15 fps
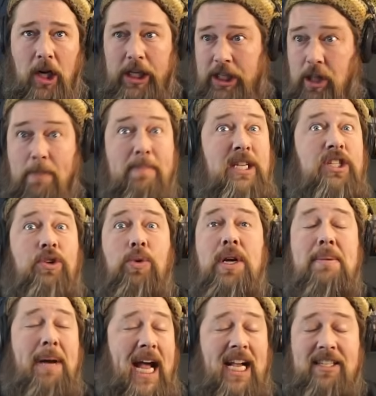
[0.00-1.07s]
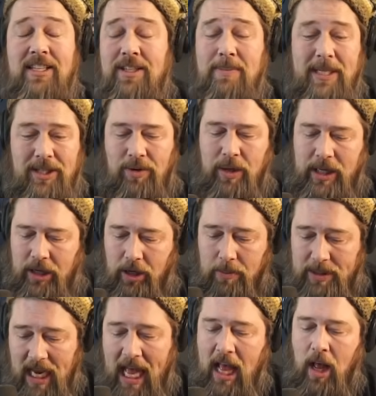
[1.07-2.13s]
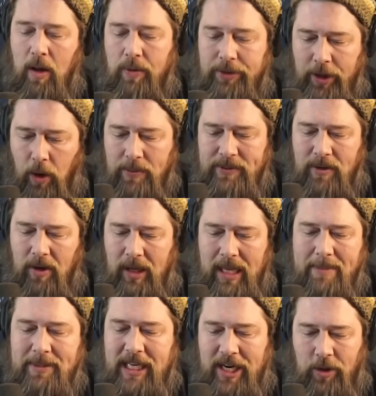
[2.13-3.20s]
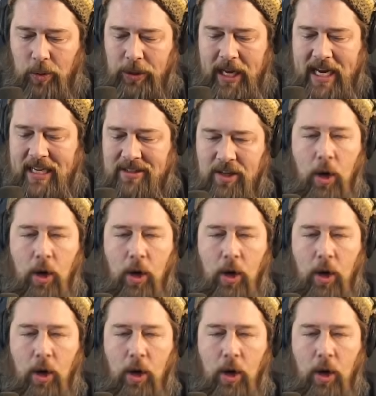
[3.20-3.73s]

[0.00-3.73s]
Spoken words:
like the mystery boxes, mystery cubes, those are all MJ Holdings.